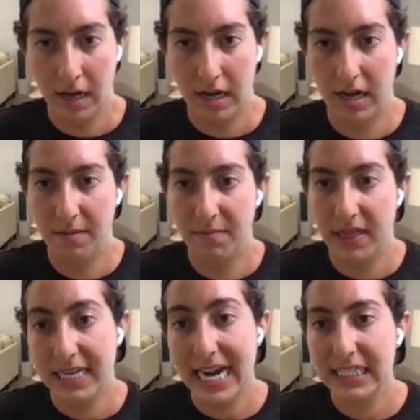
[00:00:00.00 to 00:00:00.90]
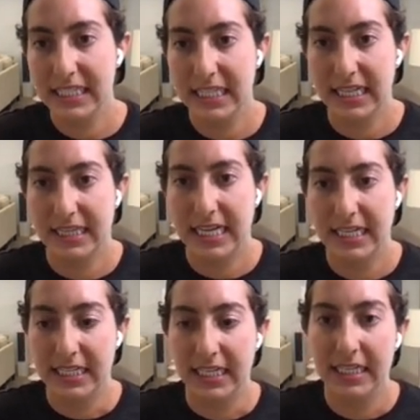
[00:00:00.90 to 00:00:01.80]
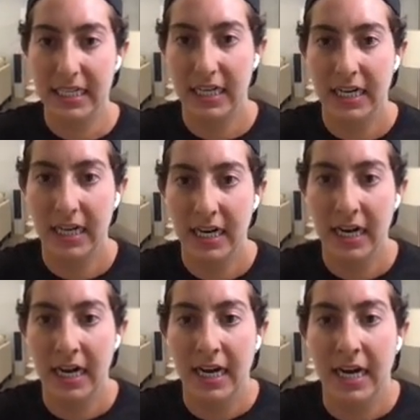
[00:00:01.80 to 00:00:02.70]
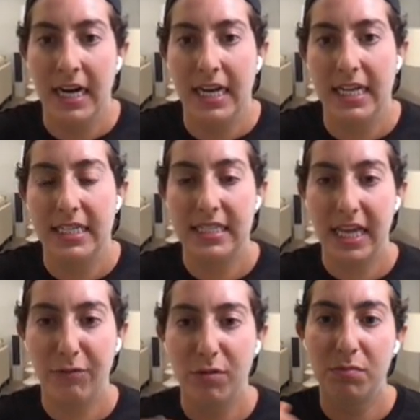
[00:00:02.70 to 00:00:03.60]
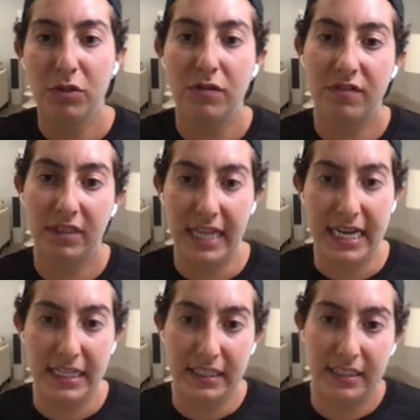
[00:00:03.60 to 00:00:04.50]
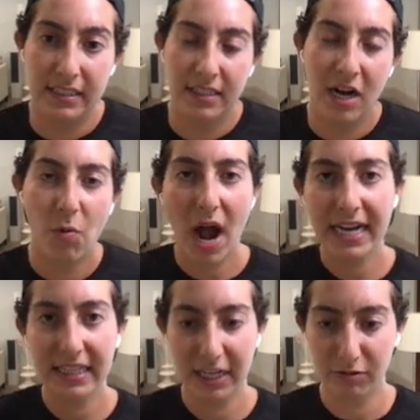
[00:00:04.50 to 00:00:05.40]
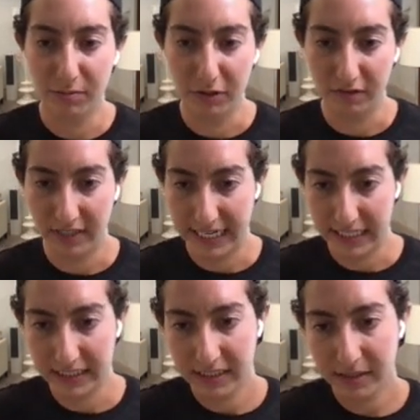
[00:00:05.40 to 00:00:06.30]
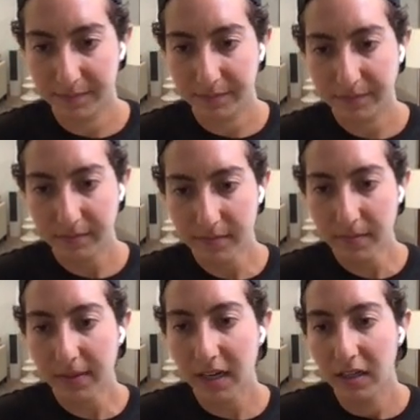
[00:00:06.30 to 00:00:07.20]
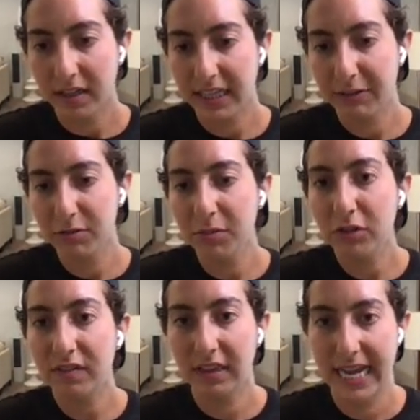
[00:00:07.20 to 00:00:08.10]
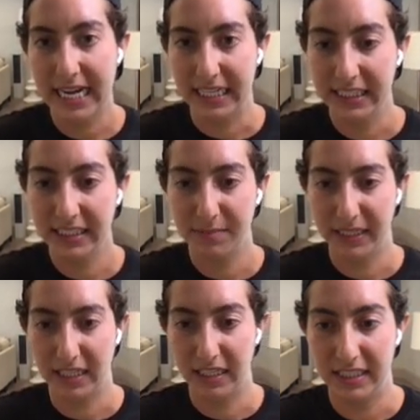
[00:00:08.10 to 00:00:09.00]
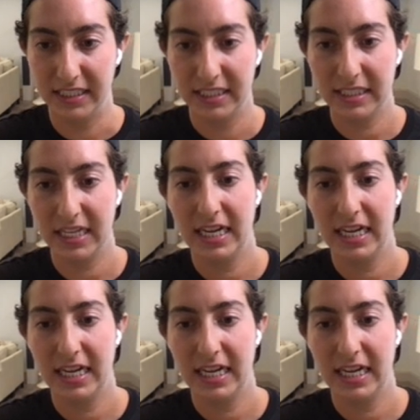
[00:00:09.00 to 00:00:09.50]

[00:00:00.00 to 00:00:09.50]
The next thing that they did is they removed latest. Now, why did they remove latest? They removed latest because